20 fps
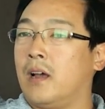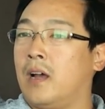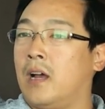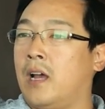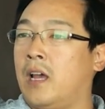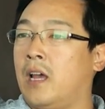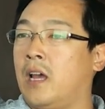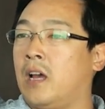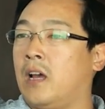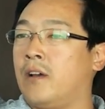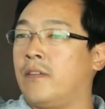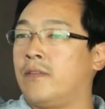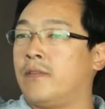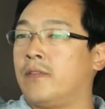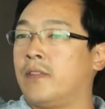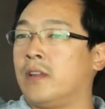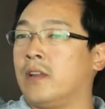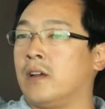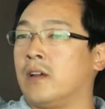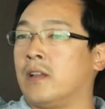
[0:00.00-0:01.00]
I have
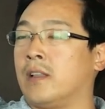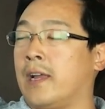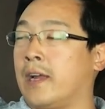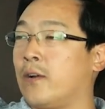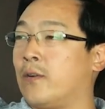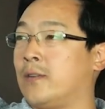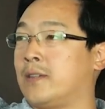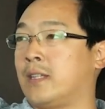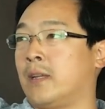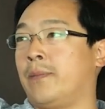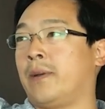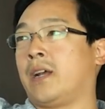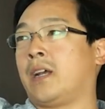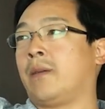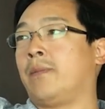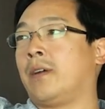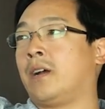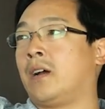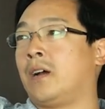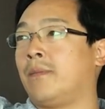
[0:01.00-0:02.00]
the Litecoin Summit
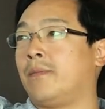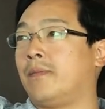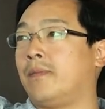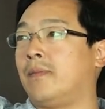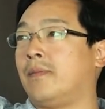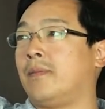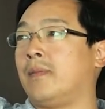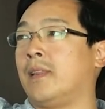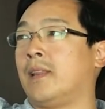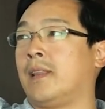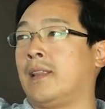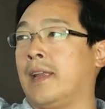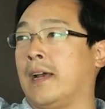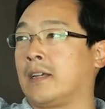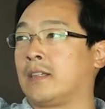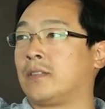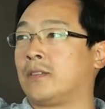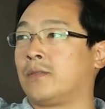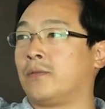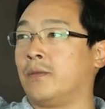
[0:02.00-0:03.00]
coming up
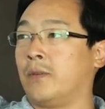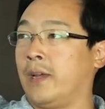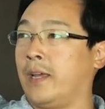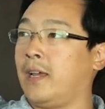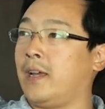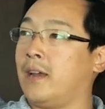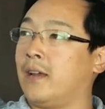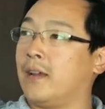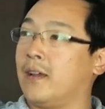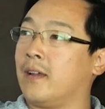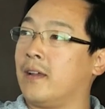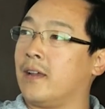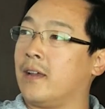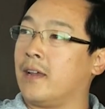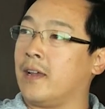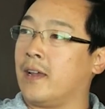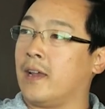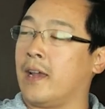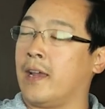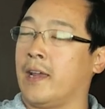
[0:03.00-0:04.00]
next week
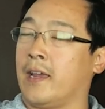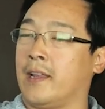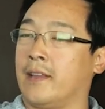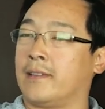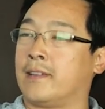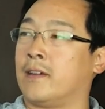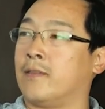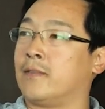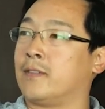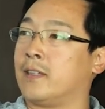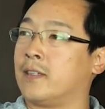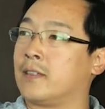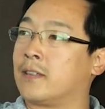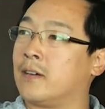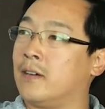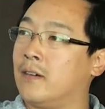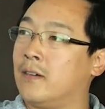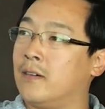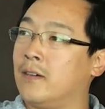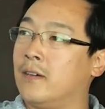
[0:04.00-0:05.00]
in San
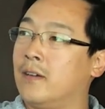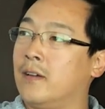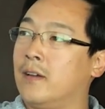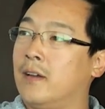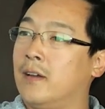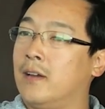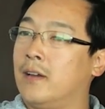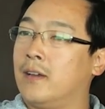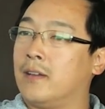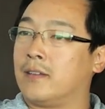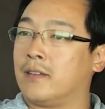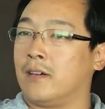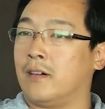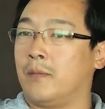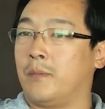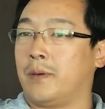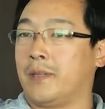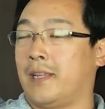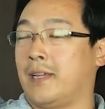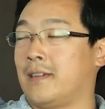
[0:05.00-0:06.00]
Francisco,
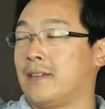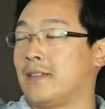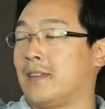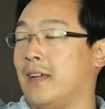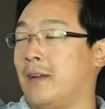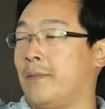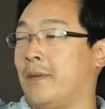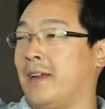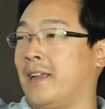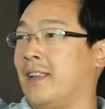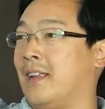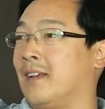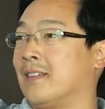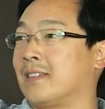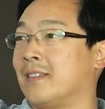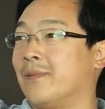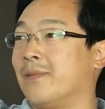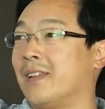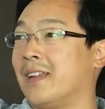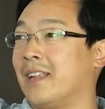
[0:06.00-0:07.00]
so potentially I might
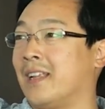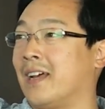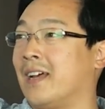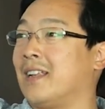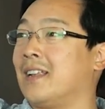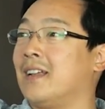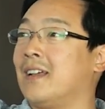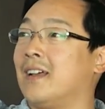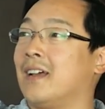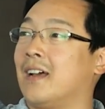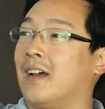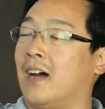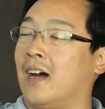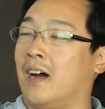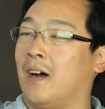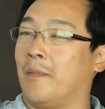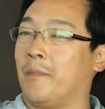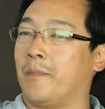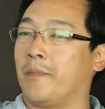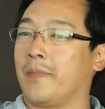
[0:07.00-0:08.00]
announce something then.
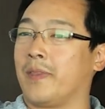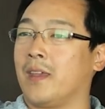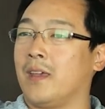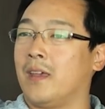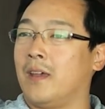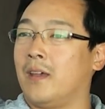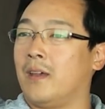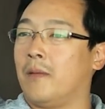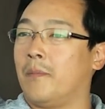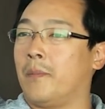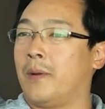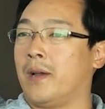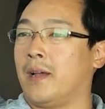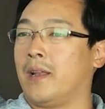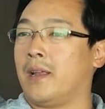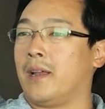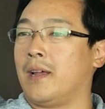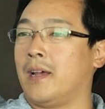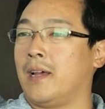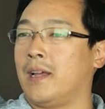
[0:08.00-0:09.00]

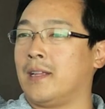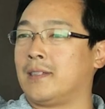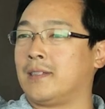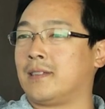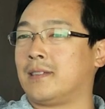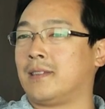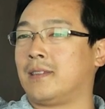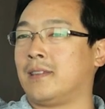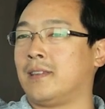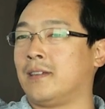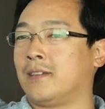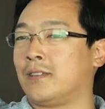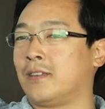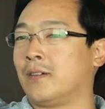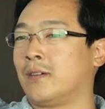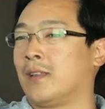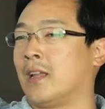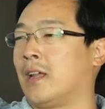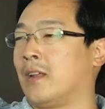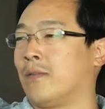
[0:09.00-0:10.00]
But there's
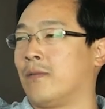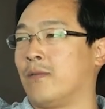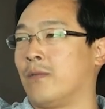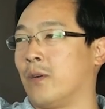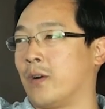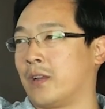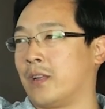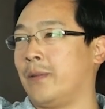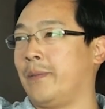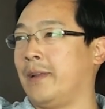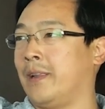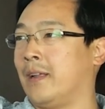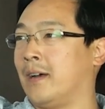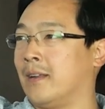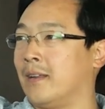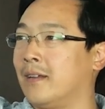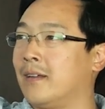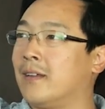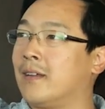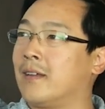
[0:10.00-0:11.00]
still a lot of work to be
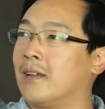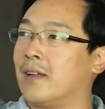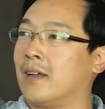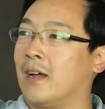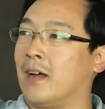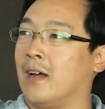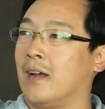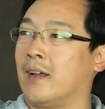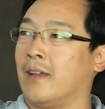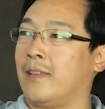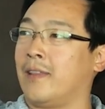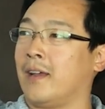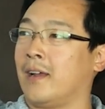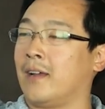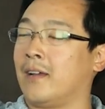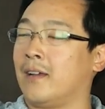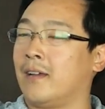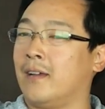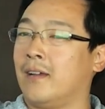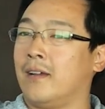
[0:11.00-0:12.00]
done. I
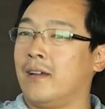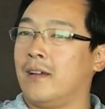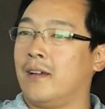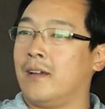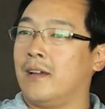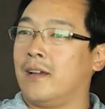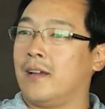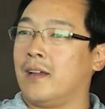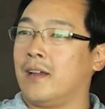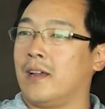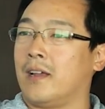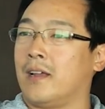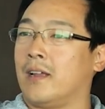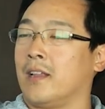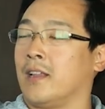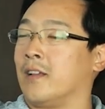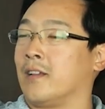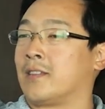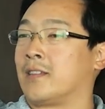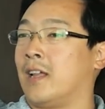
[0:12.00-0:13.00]
think
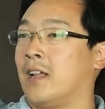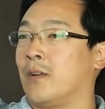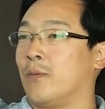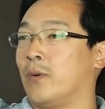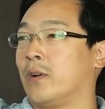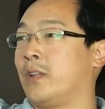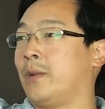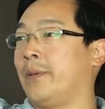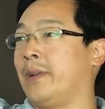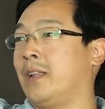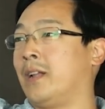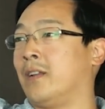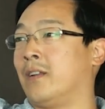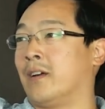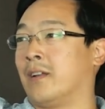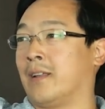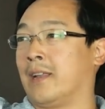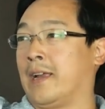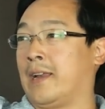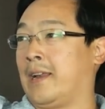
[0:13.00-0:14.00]
there's a lot of work to be done
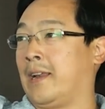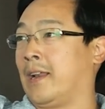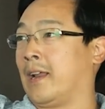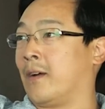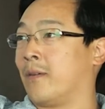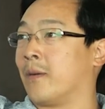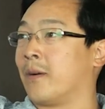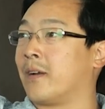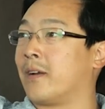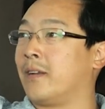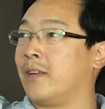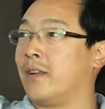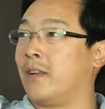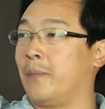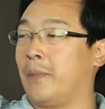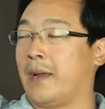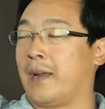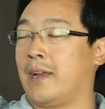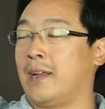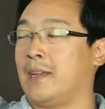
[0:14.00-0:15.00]
on Lightning Network
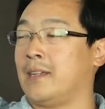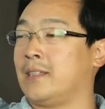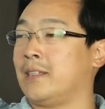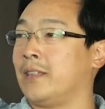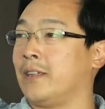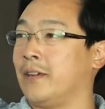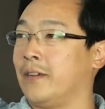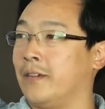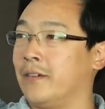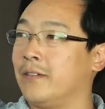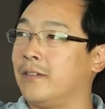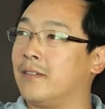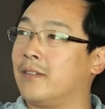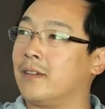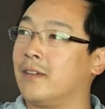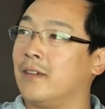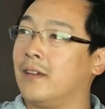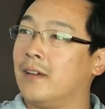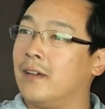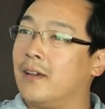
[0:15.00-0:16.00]
to make it easy to use.